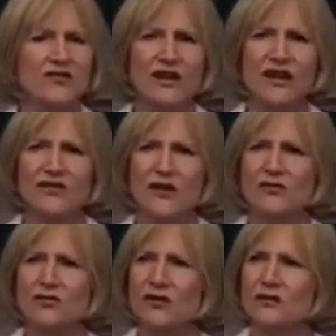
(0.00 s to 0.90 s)
In this case,
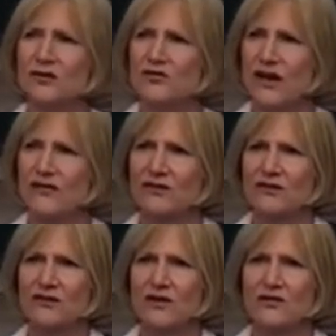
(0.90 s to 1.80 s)
I was going to be
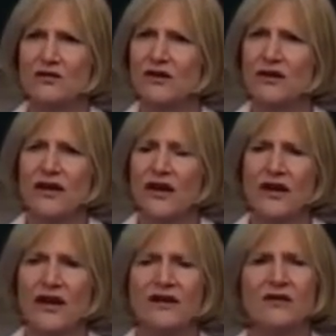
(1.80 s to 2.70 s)
traveling alone,
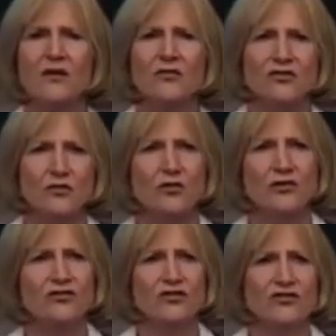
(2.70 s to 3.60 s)
and I had no
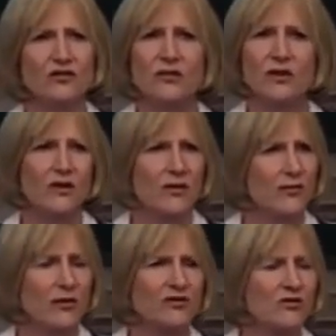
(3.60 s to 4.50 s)
support system
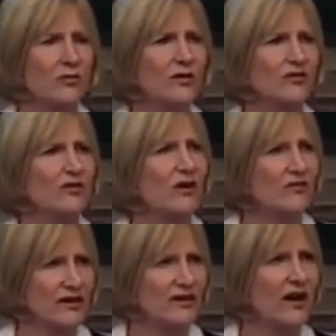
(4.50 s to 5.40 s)
whatsoever
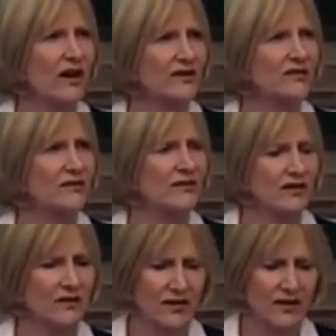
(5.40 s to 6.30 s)
of any kind.